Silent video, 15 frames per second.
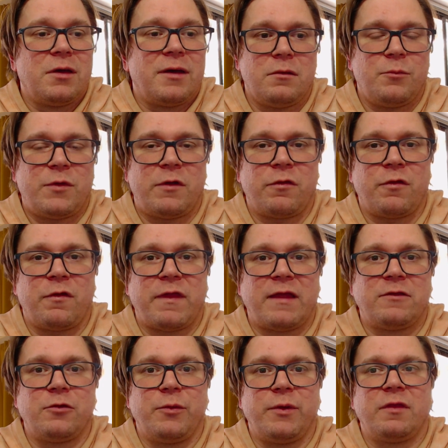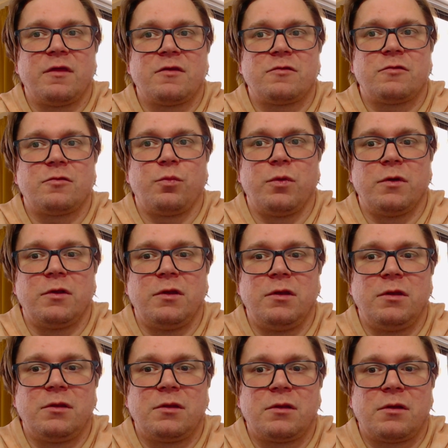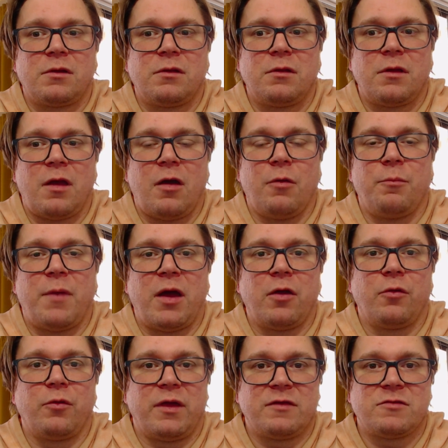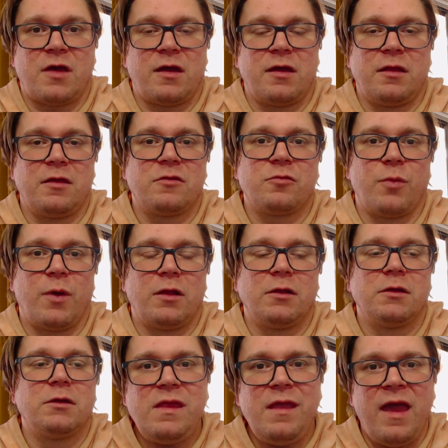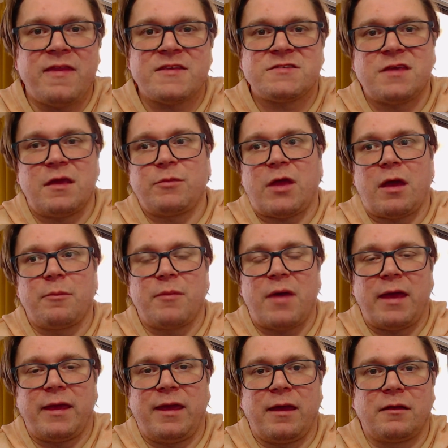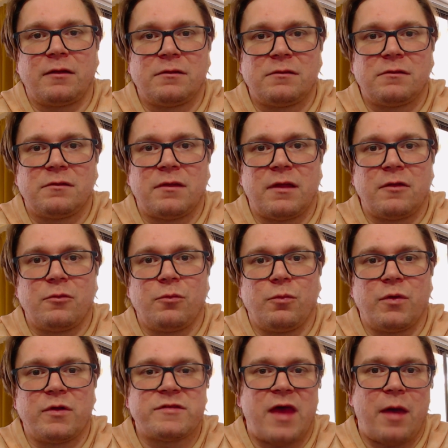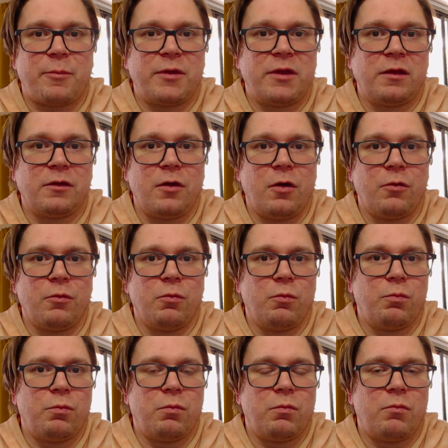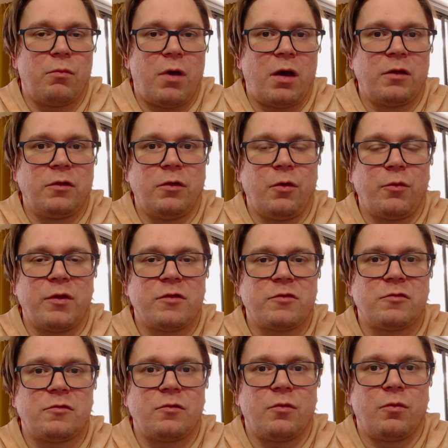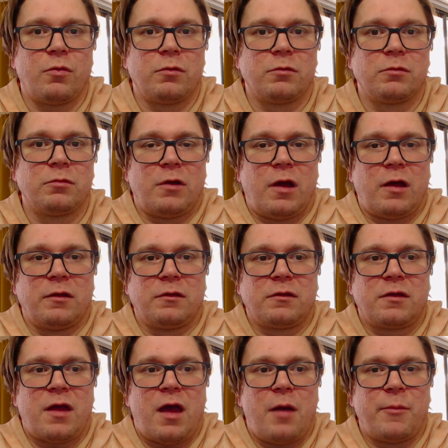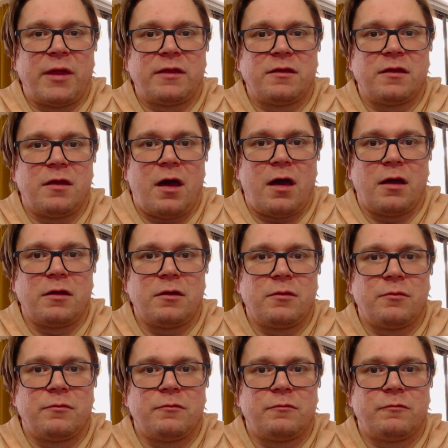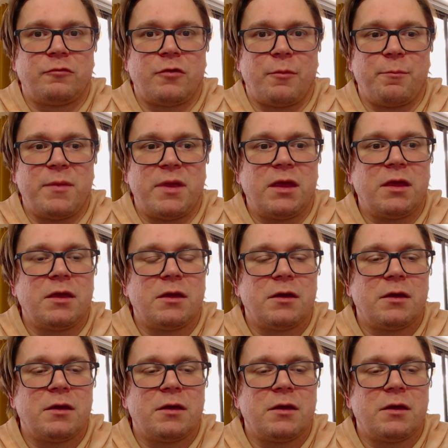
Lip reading: But I thought that doing this would help my own anxiety as well. At the same time, I can't let what's happening go unnoticed or uncommented on from me.